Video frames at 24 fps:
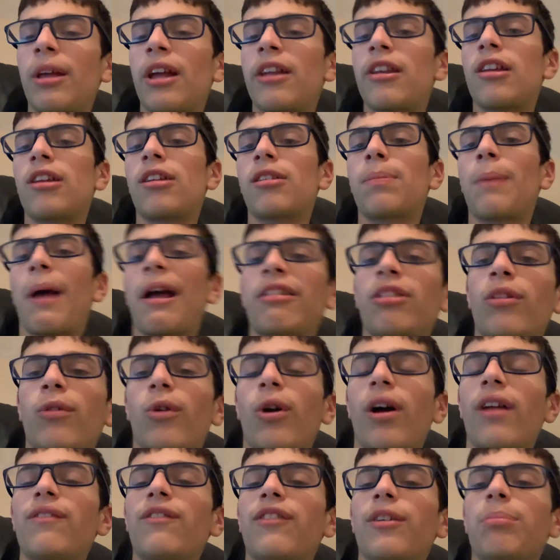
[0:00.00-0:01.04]
had to expect the
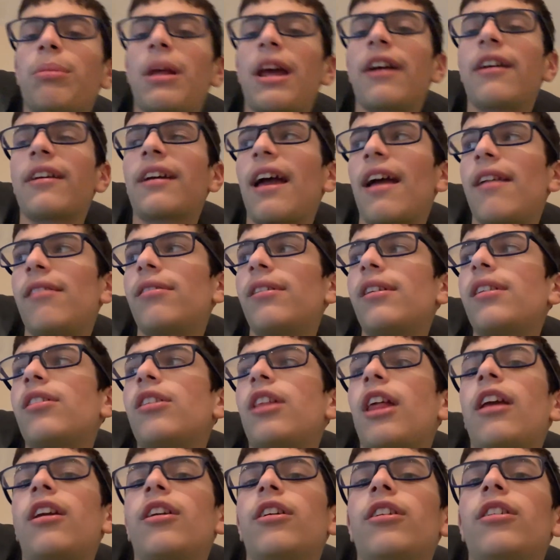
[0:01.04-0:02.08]
run from Derrick Henry, so
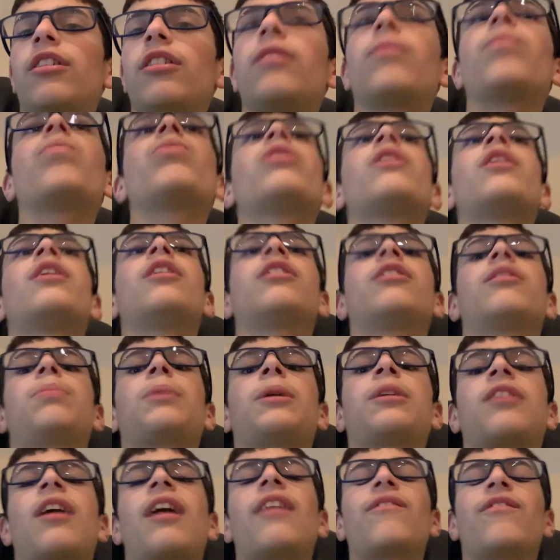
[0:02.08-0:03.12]
they couldn't
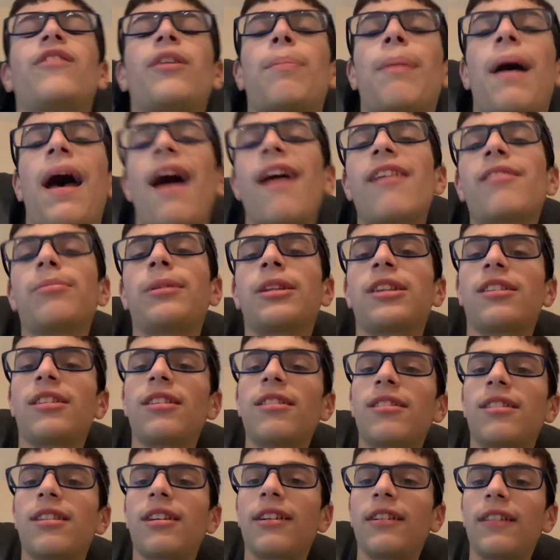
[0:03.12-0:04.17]
protect for pass. But
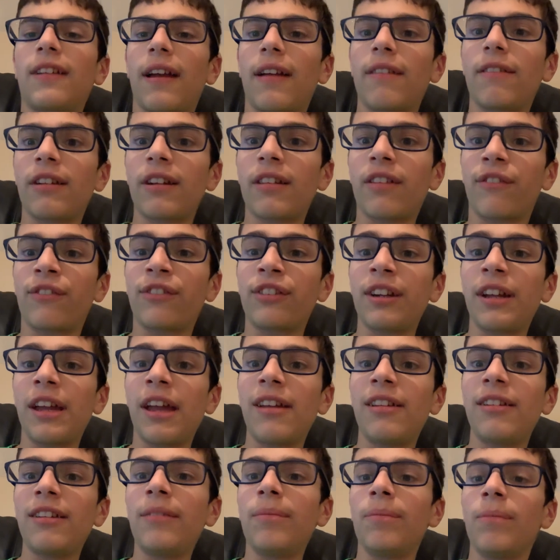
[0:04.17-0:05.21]
since Derrick Henry is a free
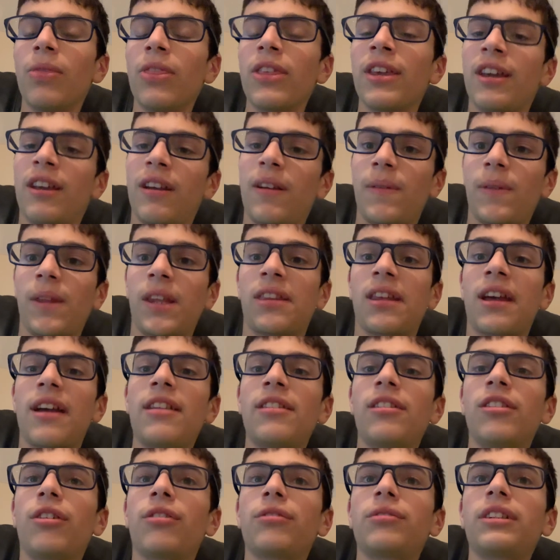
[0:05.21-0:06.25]
agent, if the
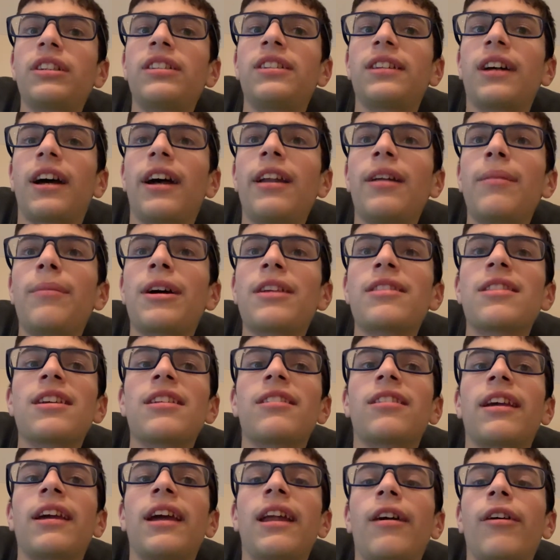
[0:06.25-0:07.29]
Titans don't re-sign him, I think
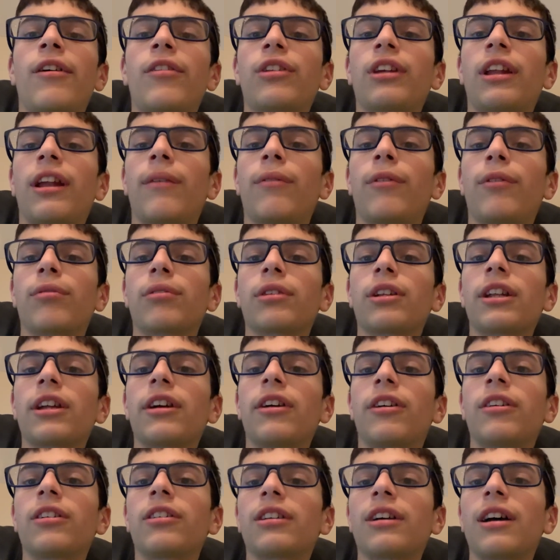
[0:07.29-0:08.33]
Tannehill's going to have a really
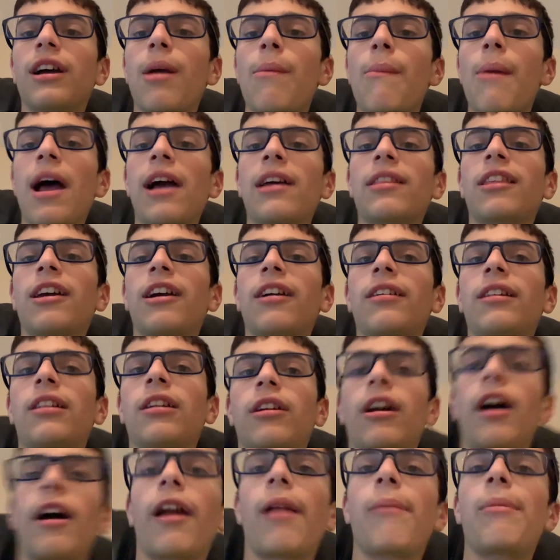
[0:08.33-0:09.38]
hard time back there because they're
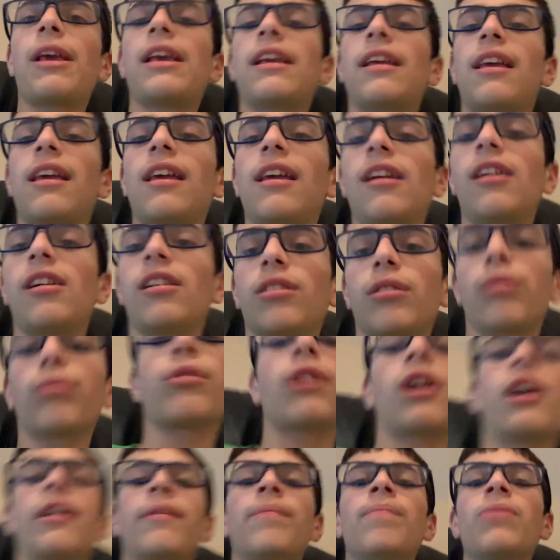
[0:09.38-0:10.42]
not going to be keying on the
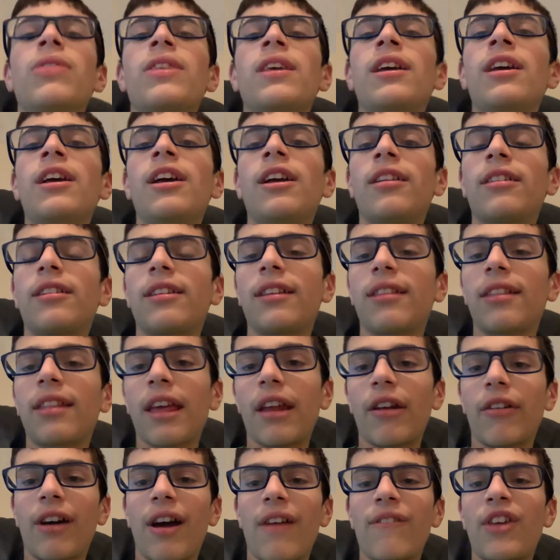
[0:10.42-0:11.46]
run since they
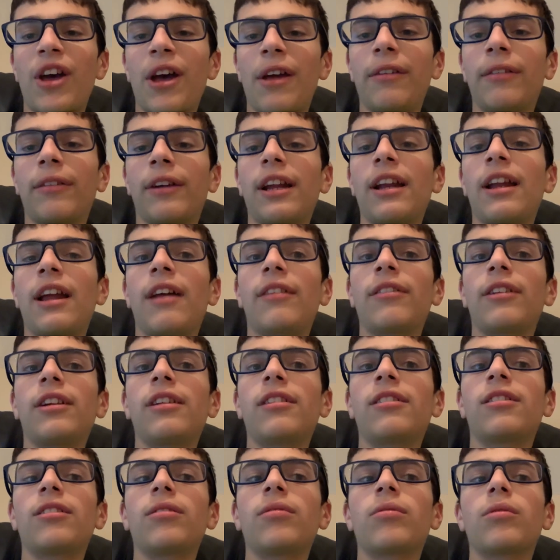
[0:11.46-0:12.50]
don't have Henry, and
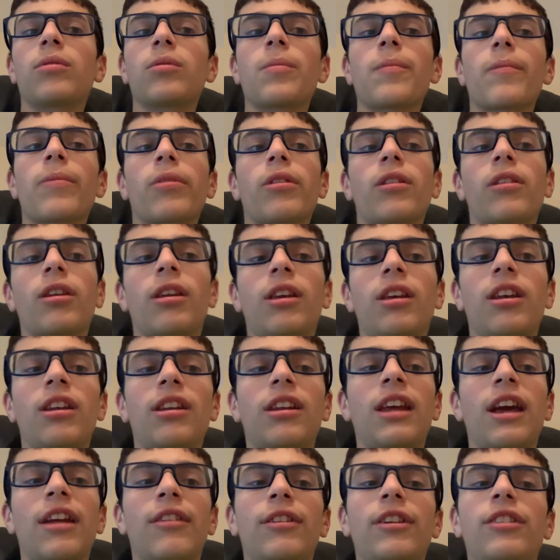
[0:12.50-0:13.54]

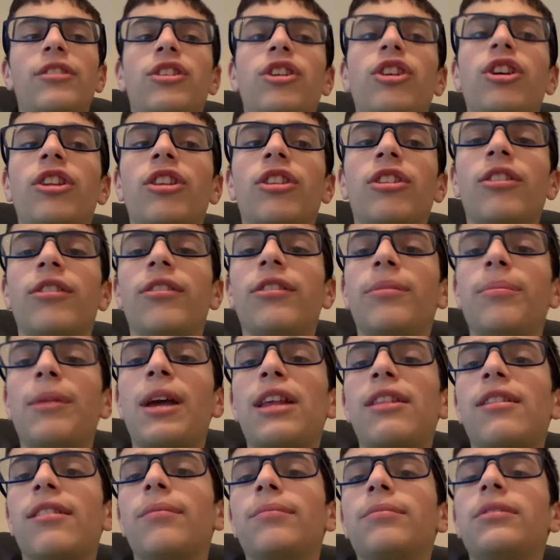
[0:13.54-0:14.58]
Henry's good, so it
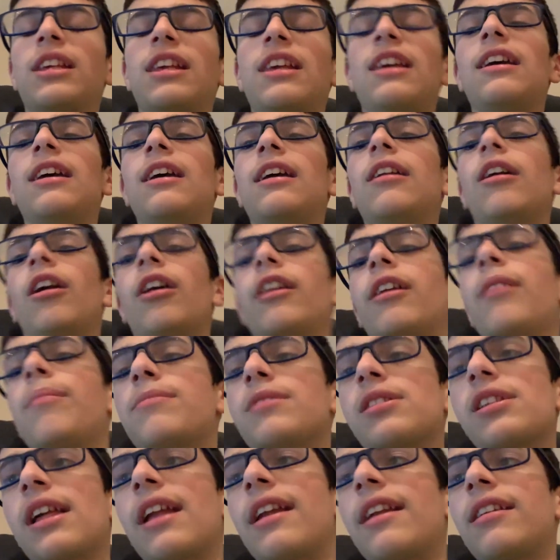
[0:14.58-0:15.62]
makes them key in on him.
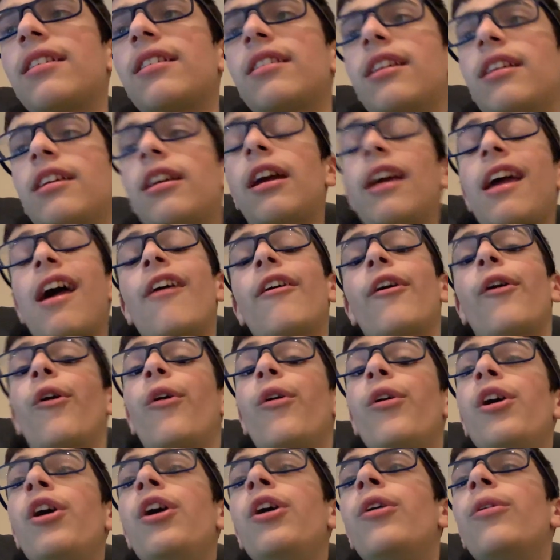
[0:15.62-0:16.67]
So then
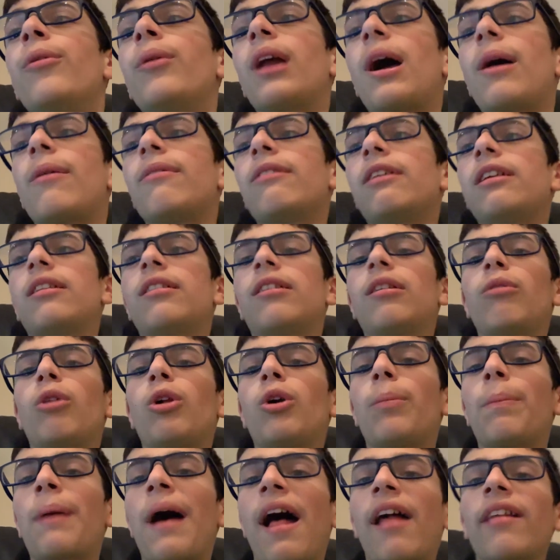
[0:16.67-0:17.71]
Tannehill would have easy
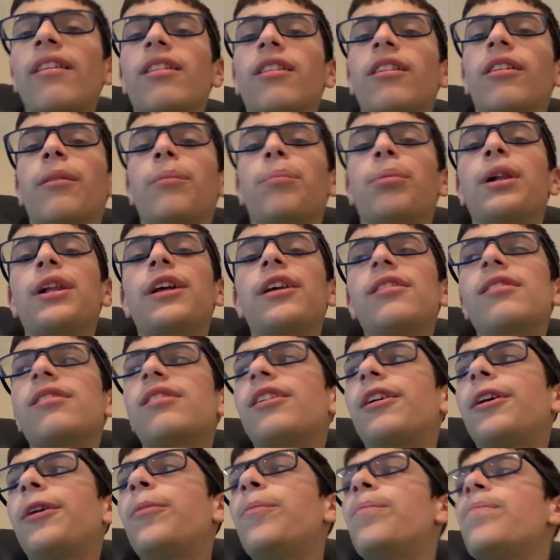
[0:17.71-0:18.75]
little passes to complete.
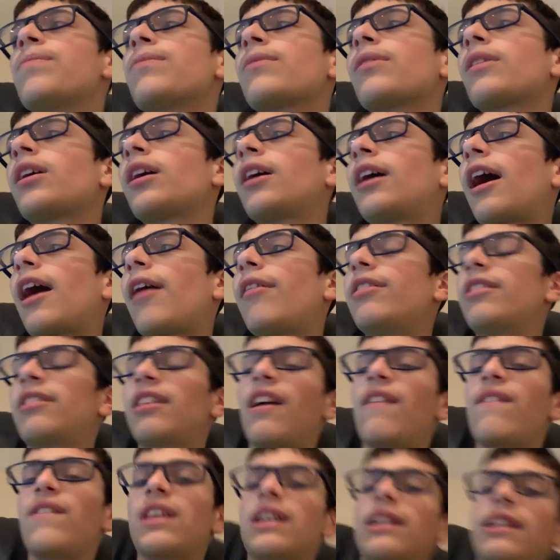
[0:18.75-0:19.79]
So I would say
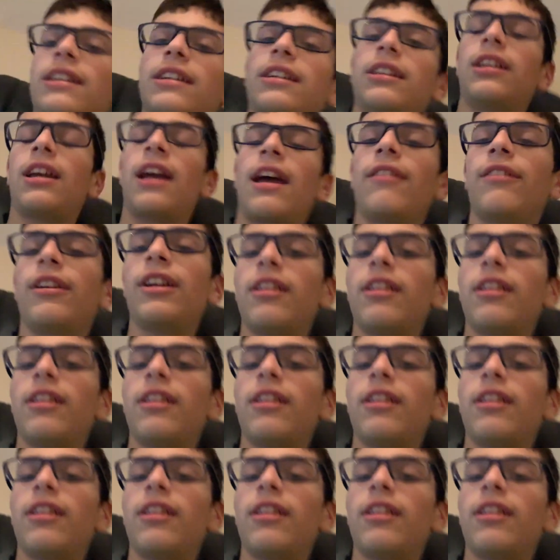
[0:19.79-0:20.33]
if Derrick Henry